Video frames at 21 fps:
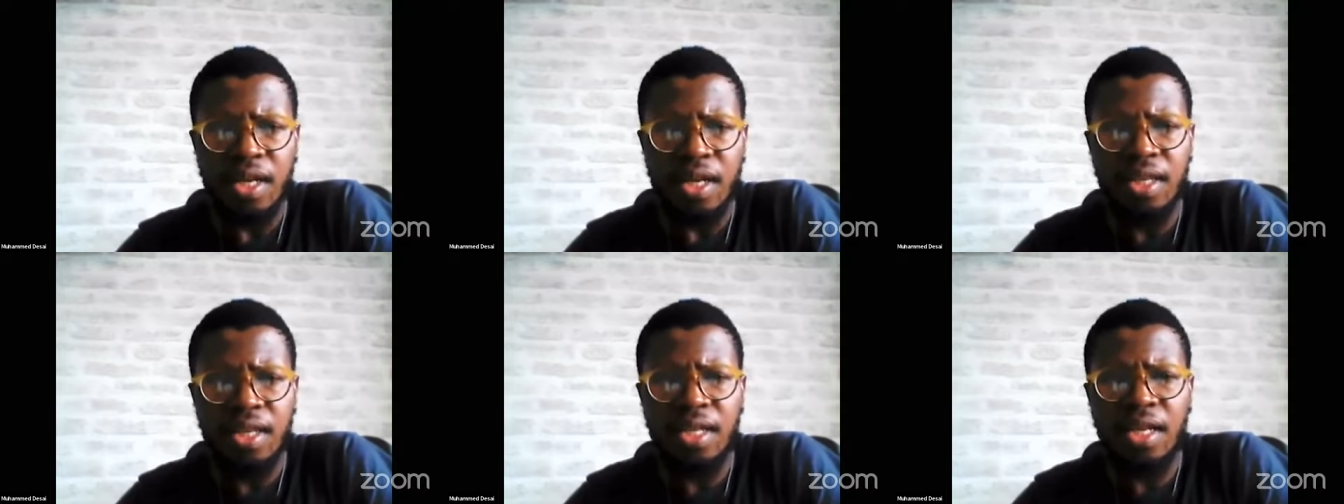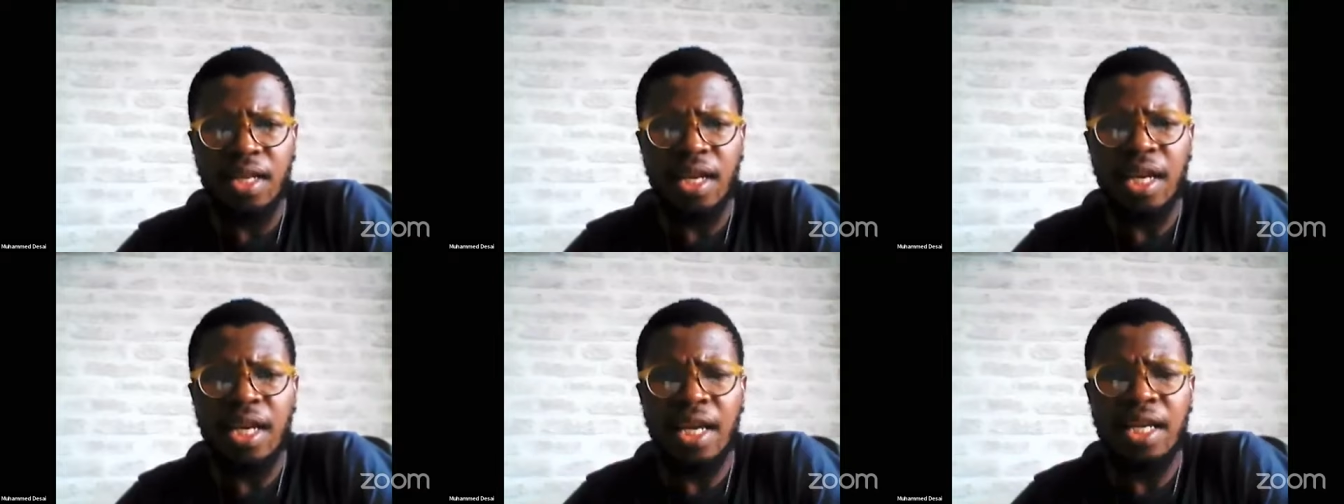in
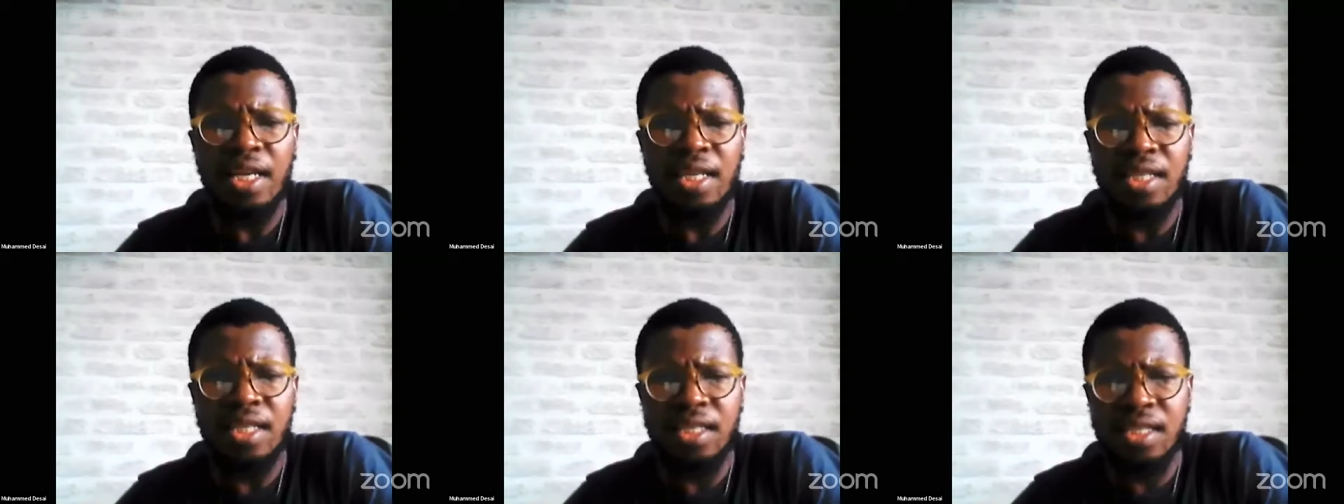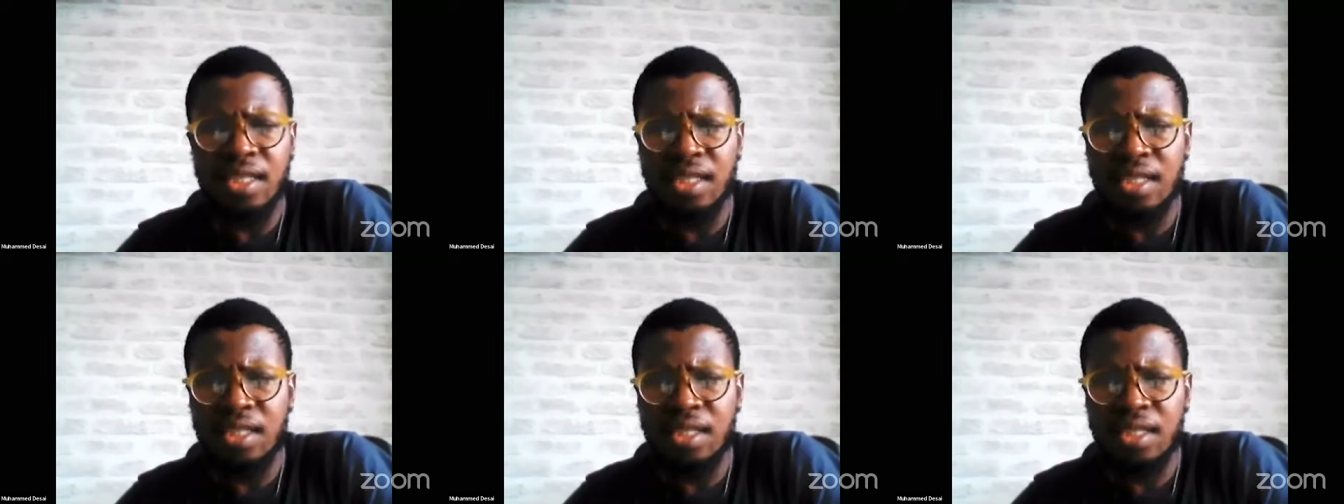the early
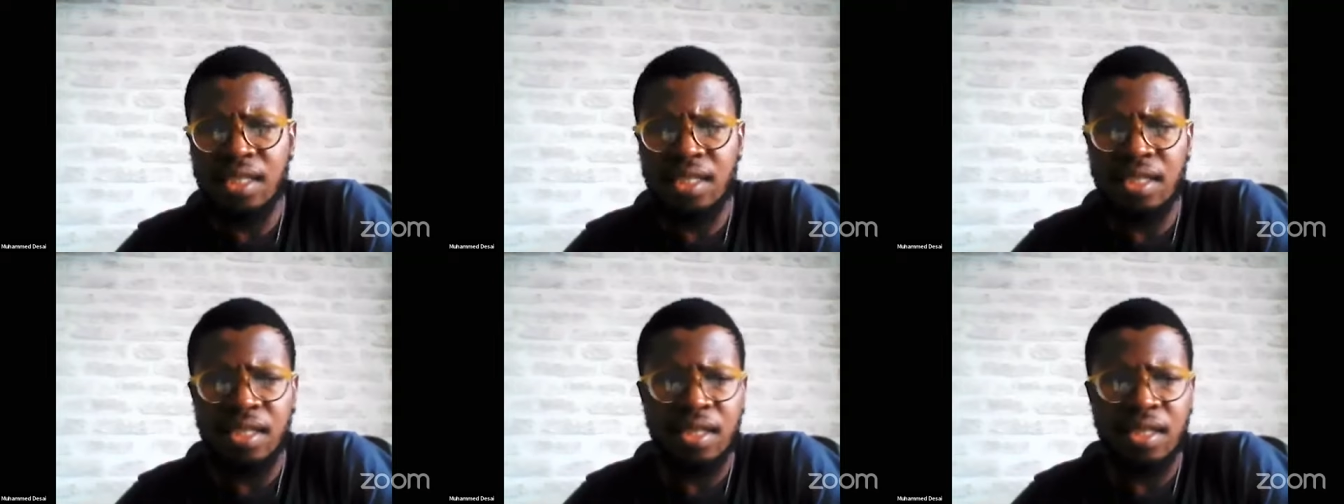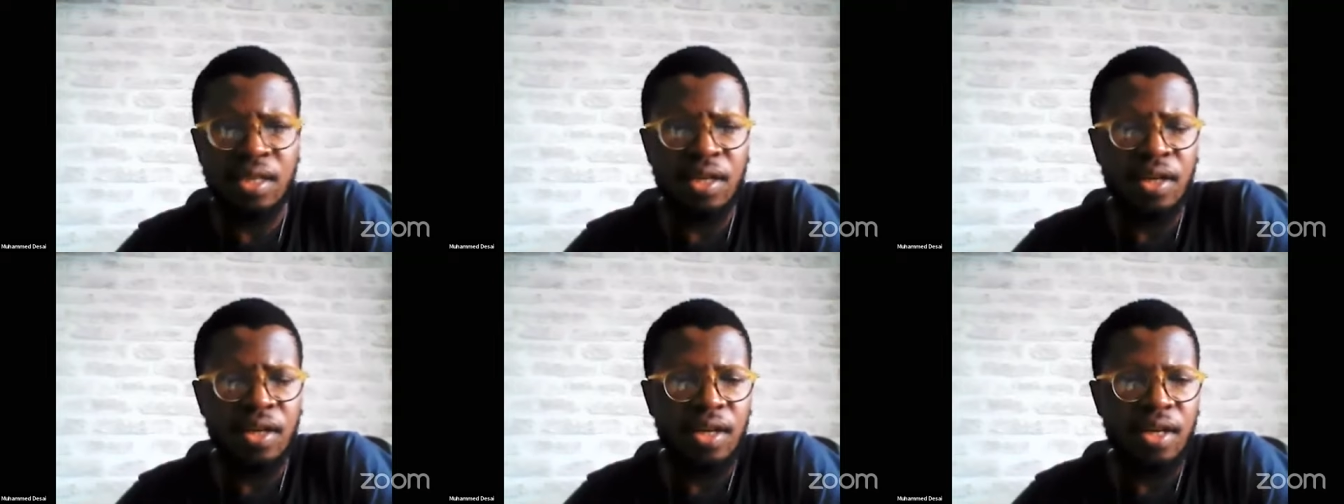60s
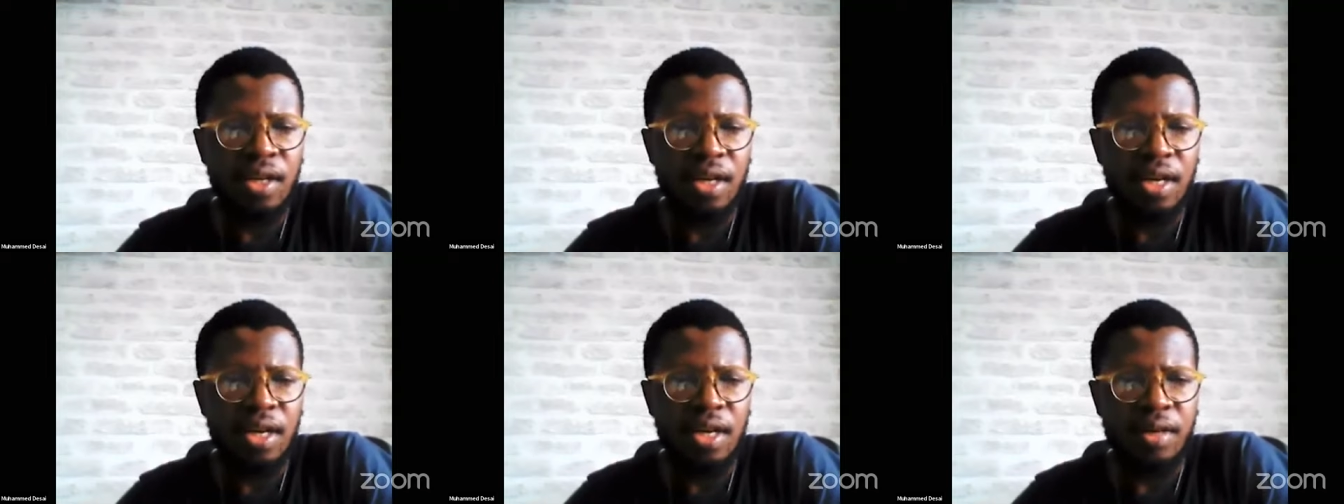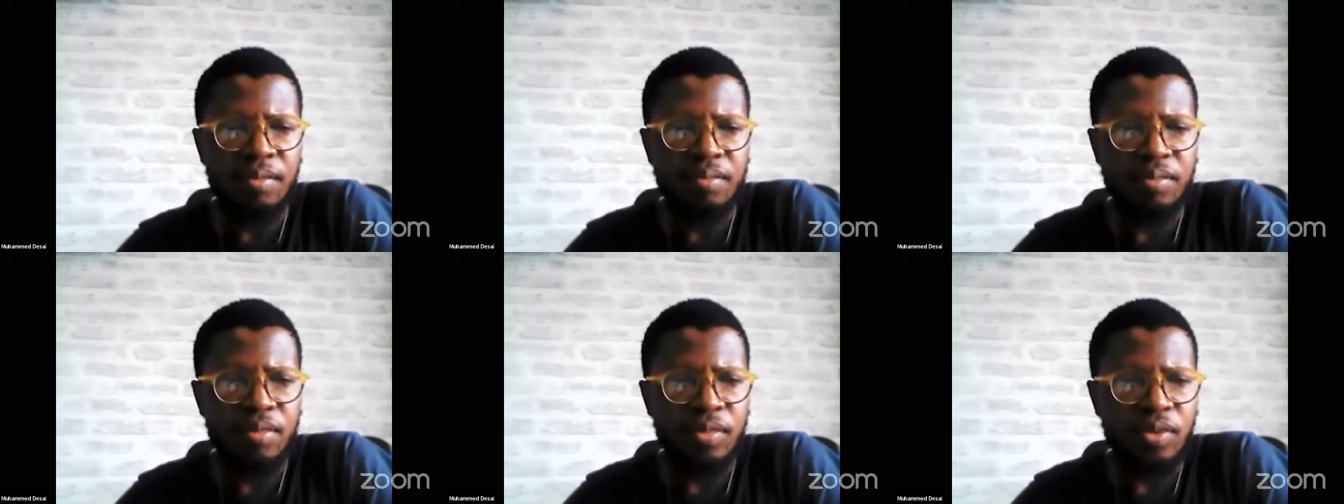
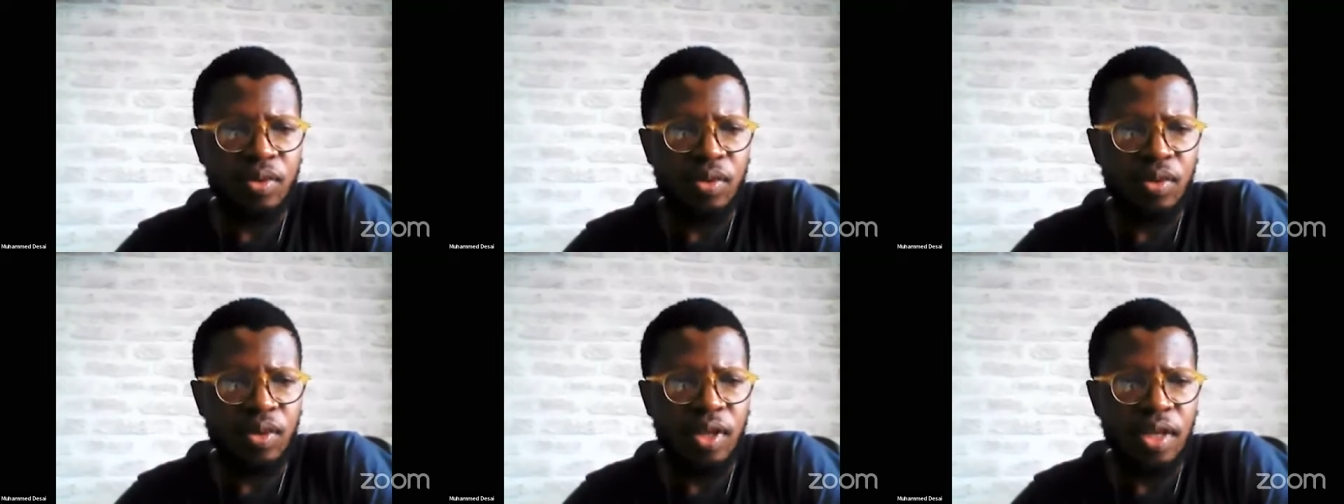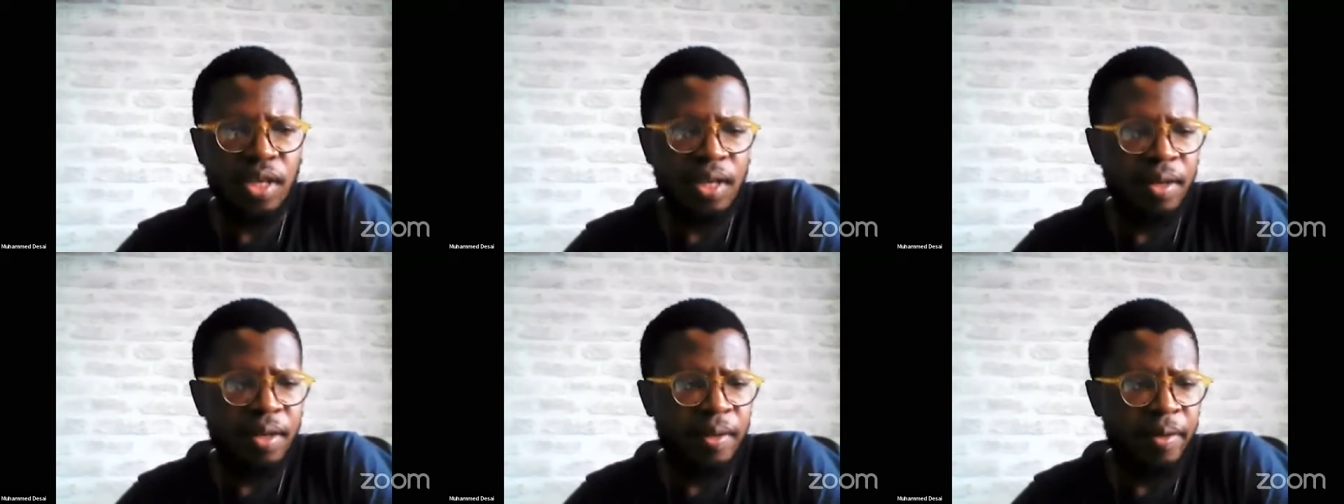um, to
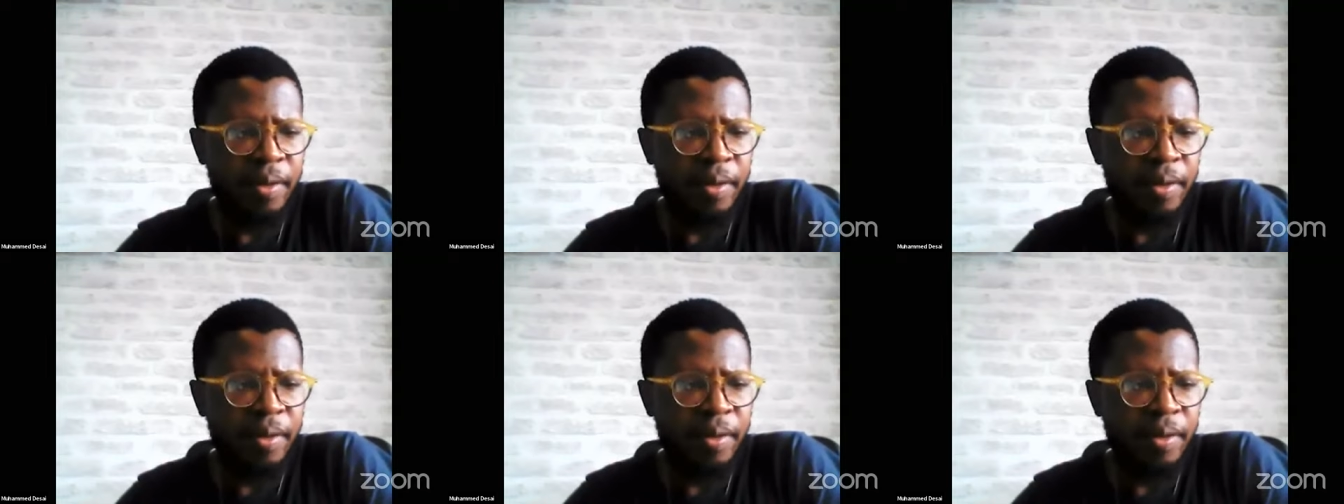the